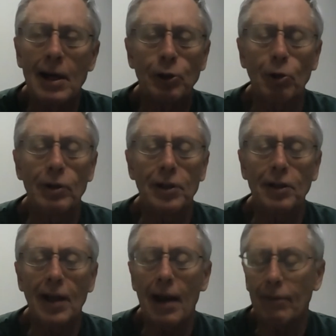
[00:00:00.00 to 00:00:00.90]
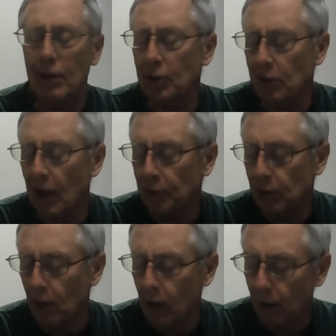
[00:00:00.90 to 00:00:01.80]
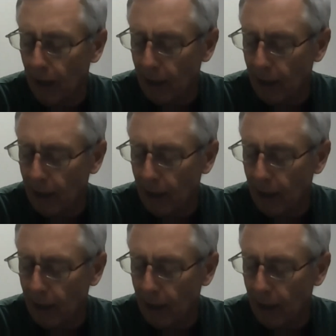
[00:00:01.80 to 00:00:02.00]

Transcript: so it doesn't have any sides at all.